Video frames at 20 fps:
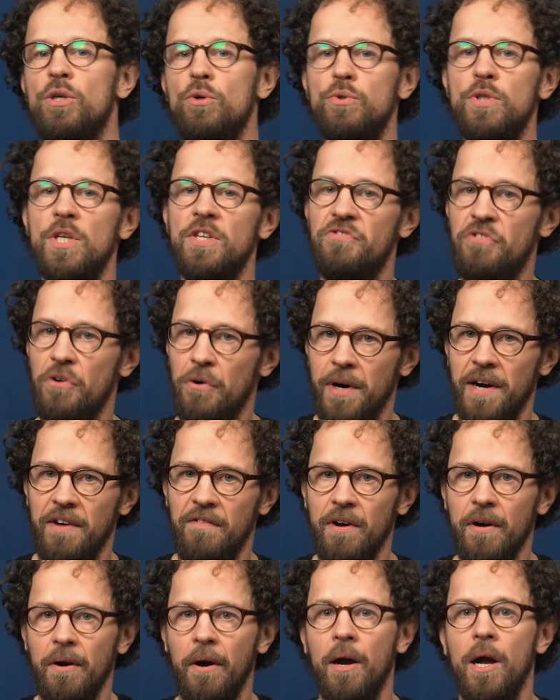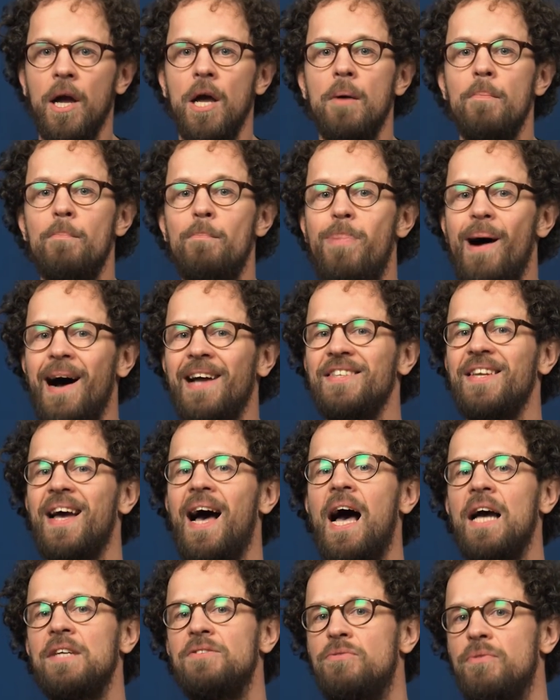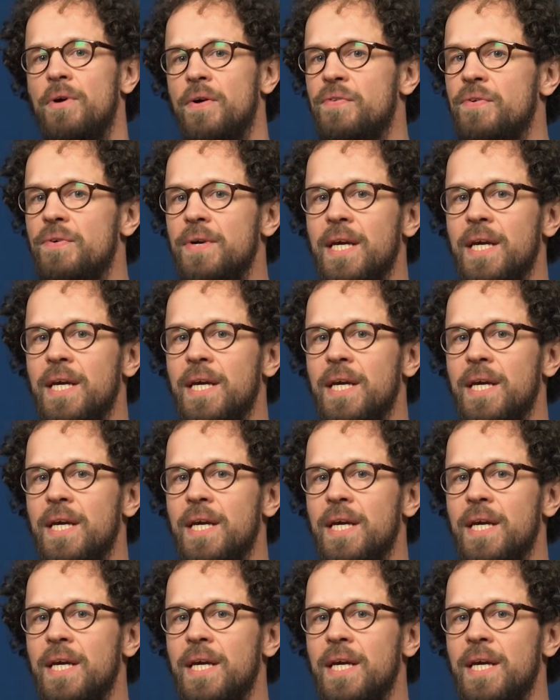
use it forever but I'd rather